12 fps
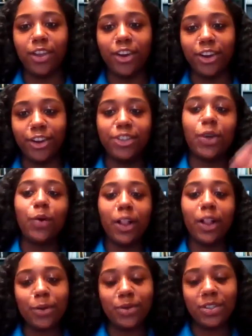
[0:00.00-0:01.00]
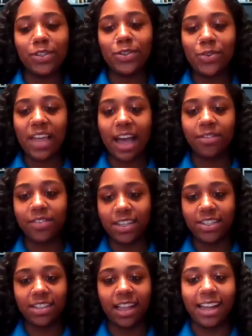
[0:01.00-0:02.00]
You're so close to that
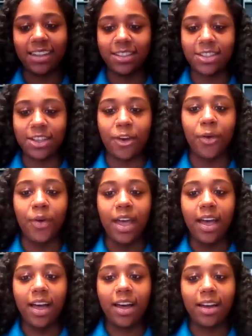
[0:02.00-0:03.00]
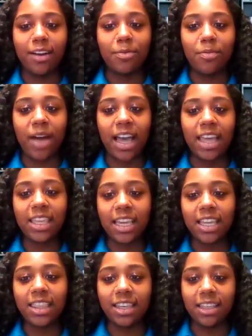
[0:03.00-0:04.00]
finish line. So I
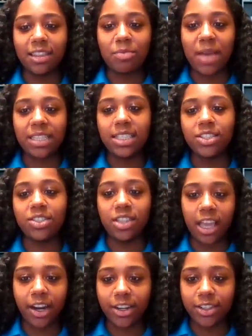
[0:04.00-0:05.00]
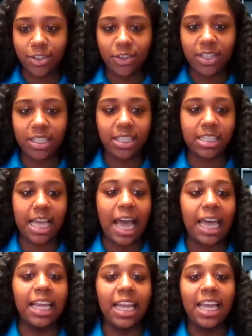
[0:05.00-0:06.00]
think the message there, students, is
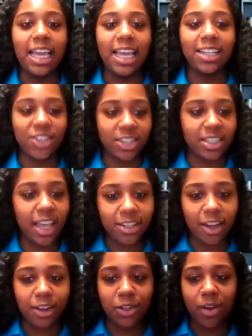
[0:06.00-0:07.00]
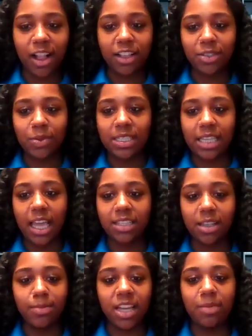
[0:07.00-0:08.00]
that just like Dr. Wallace was saying,
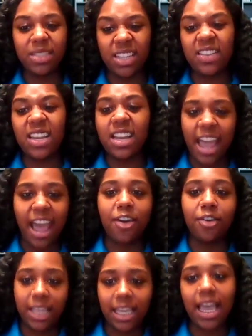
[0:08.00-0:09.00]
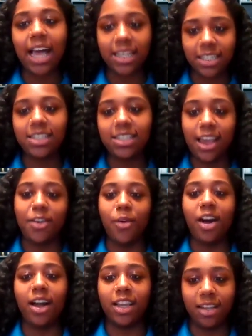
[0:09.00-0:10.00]
sometimes even now he has to take a
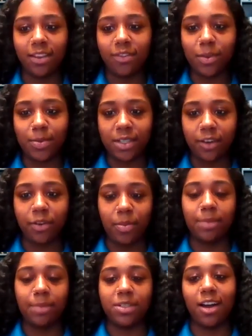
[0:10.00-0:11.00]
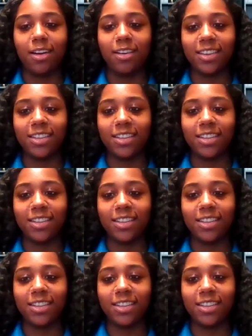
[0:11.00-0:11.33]
walk and give himself a pep talk.